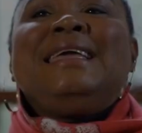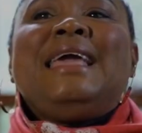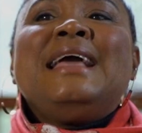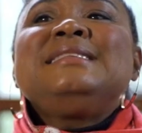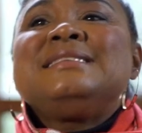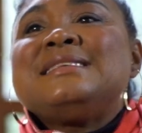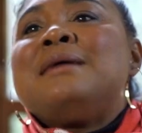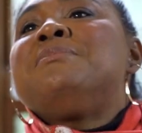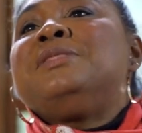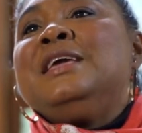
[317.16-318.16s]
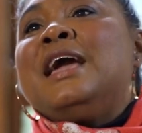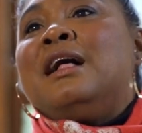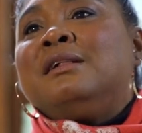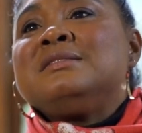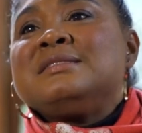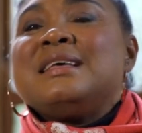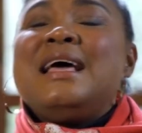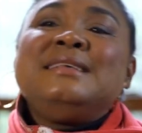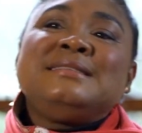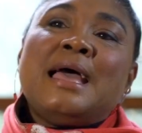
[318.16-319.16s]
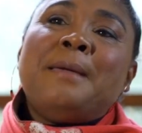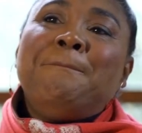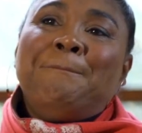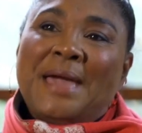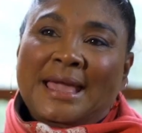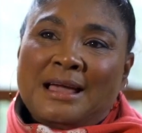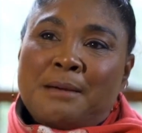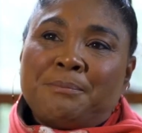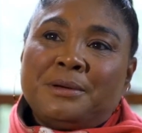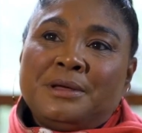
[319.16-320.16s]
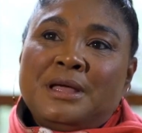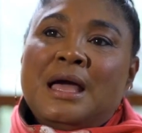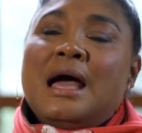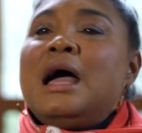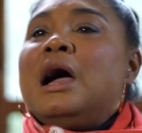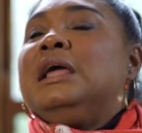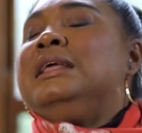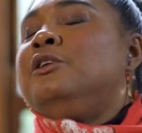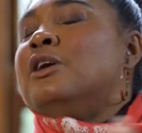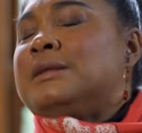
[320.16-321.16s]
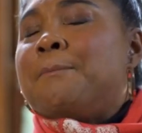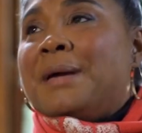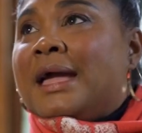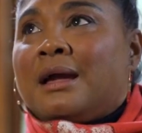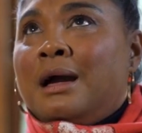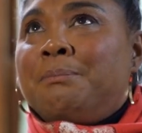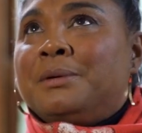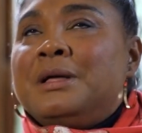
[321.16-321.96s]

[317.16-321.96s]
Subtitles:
Get something else as a backup. Not a backup,